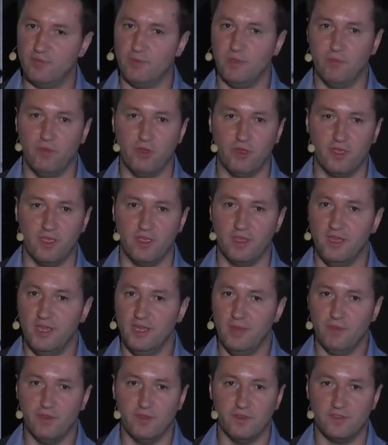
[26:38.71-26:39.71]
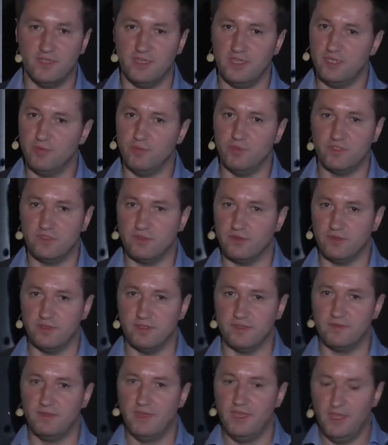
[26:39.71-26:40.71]
to be blocking because they need to be
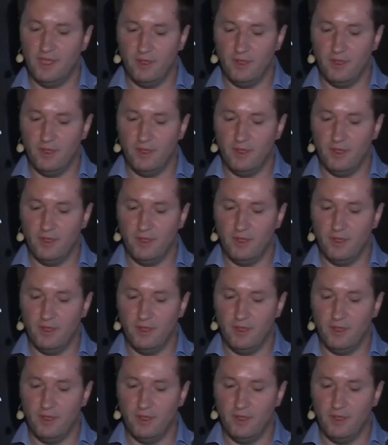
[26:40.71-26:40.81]
synchronous.